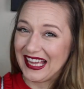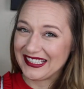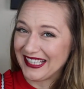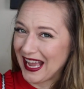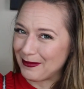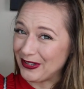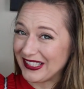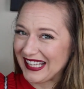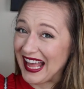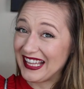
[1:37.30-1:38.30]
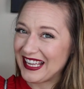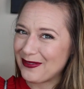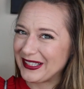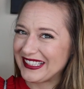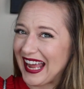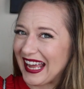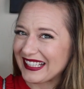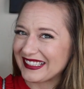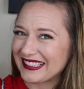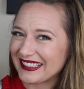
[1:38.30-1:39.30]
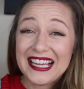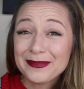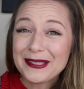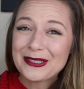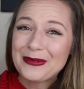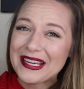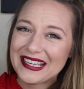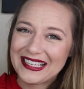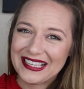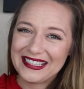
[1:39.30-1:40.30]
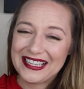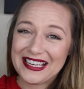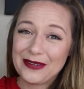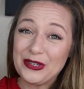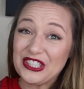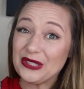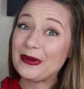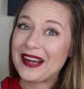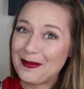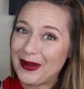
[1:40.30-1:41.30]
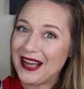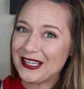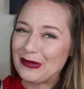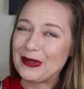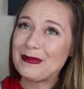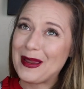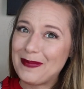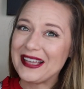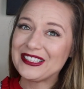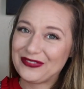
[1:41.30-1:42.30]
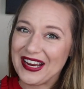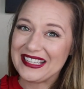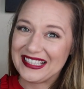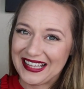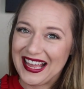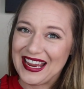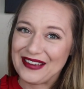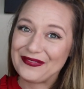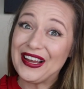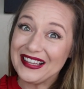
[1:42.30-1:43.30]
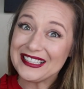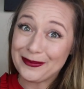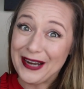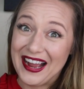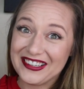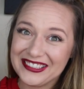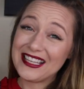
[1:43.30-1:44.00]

Andiamo Italia was next. I spent a week in Italy, which is where I bonded with my best friend in life, Alyssa Brown.